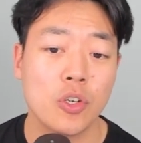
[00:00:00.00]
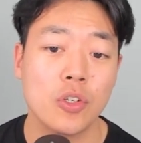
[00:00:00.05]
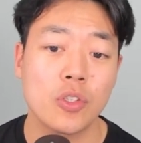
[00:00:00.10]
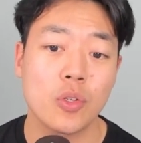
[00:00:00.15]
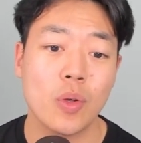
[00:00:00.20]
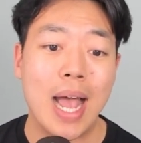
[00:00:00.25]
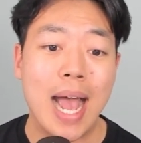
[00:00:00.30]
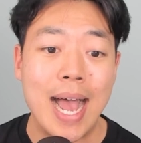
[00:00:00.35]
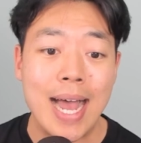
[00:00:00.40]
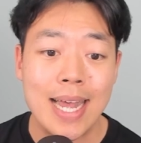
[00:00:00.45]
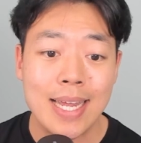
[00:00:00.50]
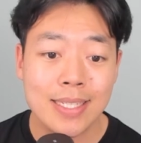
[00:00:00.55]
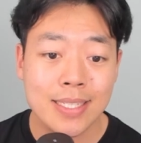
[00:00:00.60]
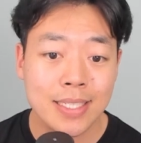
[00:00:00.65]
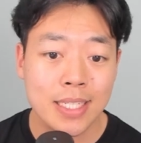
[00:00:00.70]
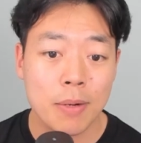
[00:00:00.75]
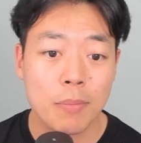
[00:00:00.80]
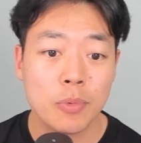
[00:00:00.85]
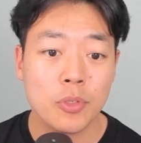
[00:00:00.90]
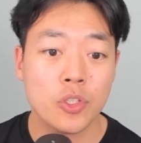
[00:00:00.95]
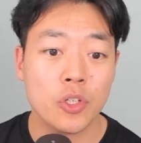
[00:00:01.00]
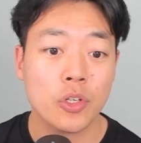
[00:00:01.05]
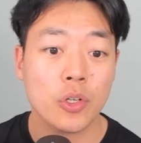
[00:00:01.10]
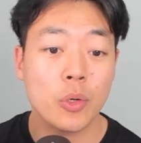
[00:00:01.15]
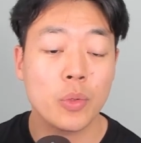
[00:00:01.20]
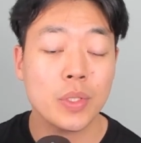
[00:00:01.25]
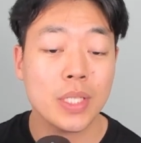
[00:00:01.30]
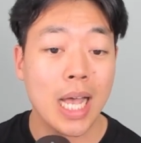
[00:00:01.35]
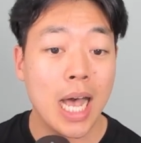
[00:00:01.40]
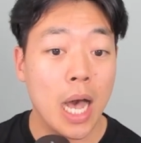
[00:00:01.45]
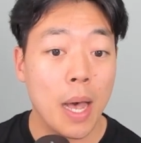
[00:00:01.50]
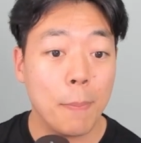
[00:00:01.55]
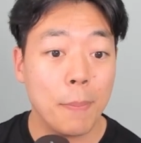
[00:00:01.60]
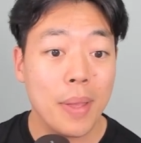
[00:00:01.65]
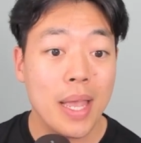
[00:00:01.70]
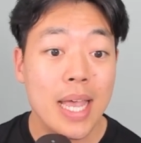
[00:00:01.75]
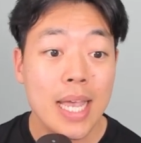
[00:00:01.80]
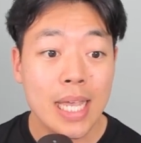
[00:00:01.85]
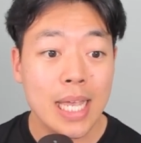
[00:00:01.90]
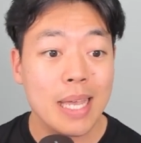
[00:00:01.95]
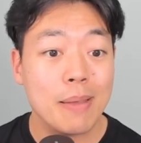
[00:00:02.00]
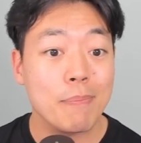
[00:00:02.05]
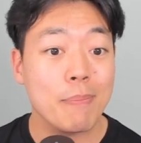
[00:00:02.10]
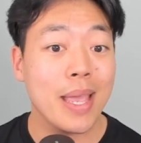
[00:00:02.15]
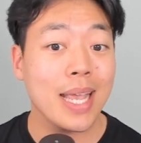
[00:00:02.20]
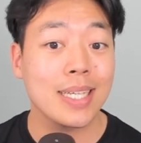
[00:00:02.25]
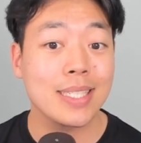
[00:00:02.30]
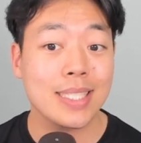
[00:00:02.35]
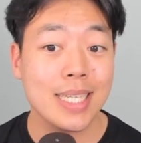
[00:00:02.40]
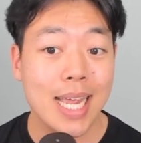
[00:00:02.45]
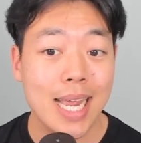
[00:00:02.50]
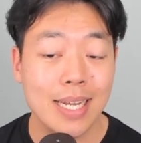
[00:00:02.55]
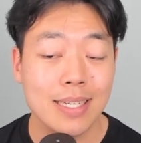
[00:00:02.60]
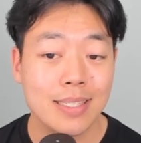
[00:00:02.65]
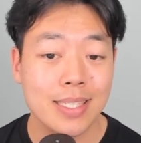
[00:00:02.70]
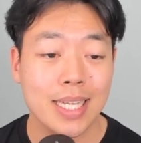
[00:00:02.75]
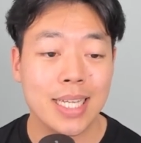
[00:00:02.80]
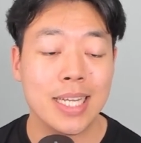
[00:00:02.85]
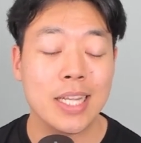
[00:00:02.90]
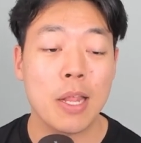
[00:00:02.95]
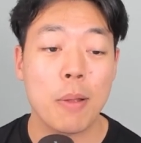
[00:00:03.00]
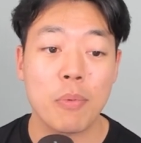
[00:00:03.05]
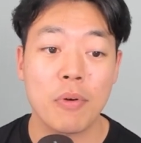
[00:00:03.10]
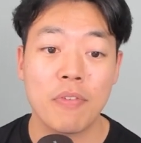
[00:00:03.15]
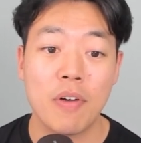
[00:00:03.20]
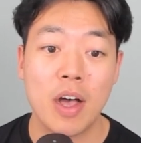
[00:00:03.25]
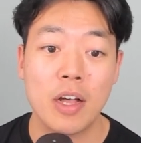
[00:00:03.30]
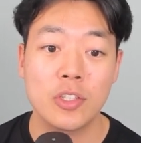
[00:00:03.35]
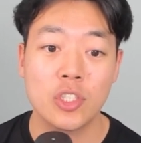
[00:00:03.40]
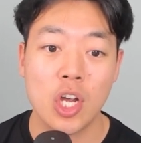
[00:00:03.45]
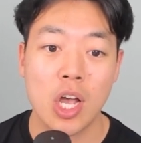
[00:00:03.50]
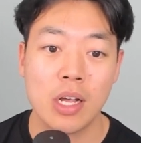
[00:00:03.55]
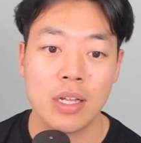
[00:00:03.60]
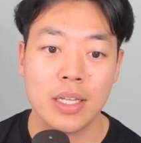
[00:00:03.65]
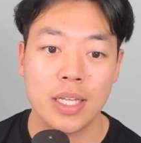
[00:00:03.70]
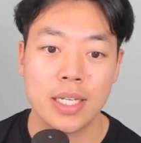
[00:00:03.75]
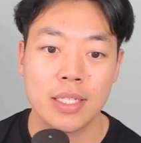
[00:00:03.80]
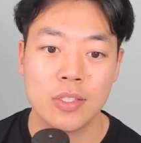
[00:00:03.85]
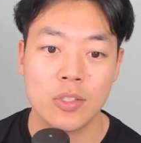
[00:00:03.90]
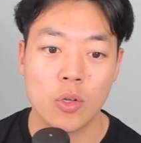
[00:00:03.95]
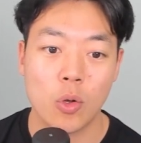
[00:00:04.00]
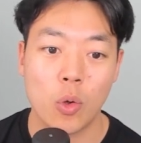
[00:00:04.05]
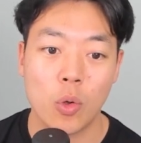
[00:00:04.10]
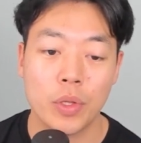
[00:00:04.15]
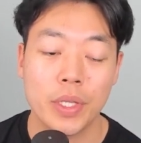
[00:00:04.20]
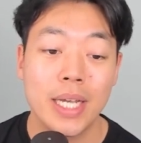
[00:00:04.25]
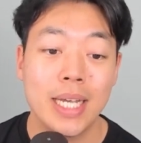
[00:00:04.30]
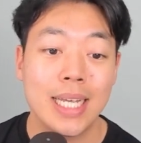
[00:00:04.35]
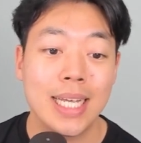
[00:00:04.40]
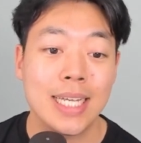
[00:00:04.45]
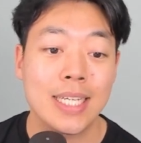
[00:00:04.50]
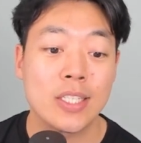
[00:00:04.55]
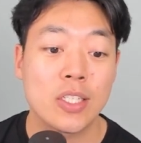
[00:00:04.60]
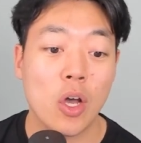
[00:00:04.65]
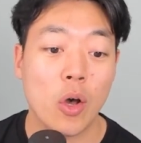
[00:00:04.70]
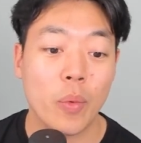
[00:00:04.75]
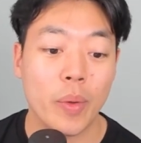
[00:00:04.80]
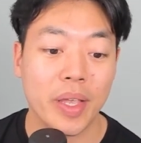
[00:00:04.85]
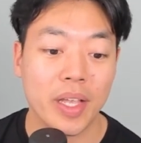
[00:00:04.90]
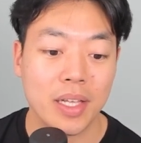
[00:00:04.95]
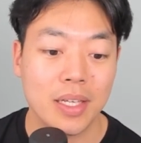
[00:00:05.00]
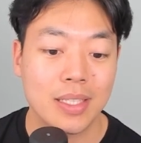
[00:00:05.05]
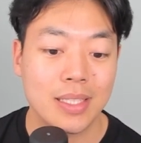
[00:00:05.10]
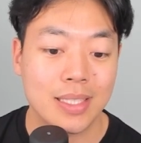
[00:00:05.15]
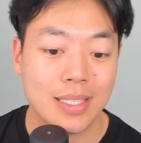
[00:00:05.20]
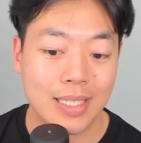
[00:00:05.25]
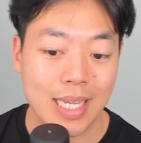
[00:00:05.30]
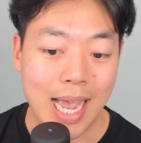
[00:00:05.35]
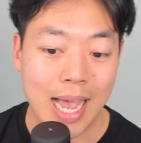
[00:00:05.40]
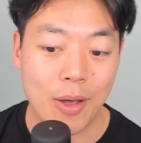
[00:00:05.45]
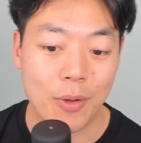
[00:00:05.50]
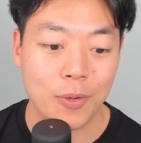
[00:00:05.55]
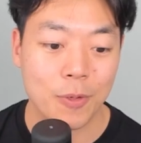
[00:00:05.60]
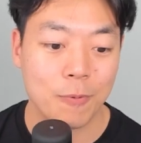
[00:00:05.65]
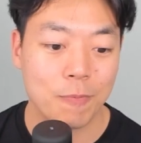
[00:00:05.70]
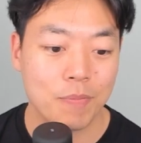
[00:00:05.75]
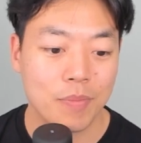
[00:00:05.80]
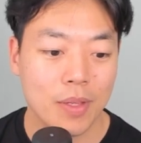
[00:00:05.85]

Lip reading: So as the temperature goes up, it makes sense that the number of hot chocolates sold is going down.